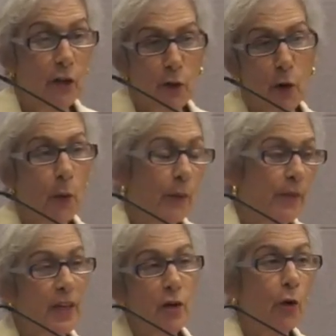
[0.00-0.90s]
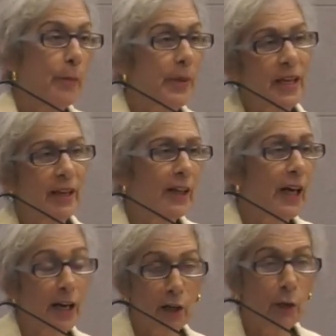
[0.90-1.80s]
you know, the European
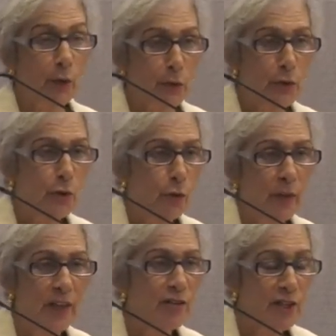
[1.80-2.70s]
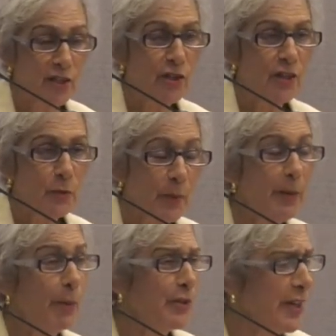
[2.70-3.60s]
conquerors to the Indigenous
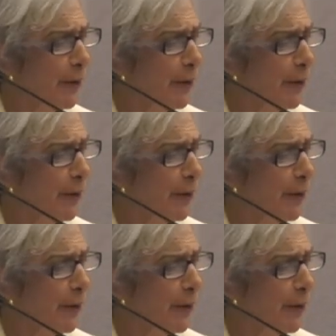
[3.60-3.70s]
peoples.